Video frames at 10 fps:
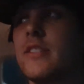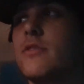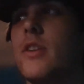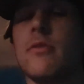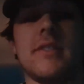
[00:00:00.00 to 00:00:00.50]

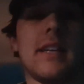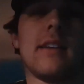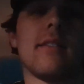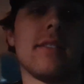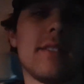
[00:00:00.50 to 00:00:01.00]
Utah was like
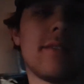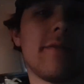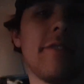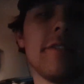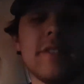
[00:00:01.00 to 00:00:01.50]

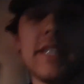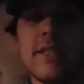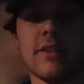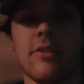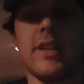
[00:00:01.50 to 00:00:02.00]
15
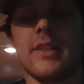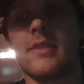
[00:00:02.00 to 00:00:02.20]
degrees.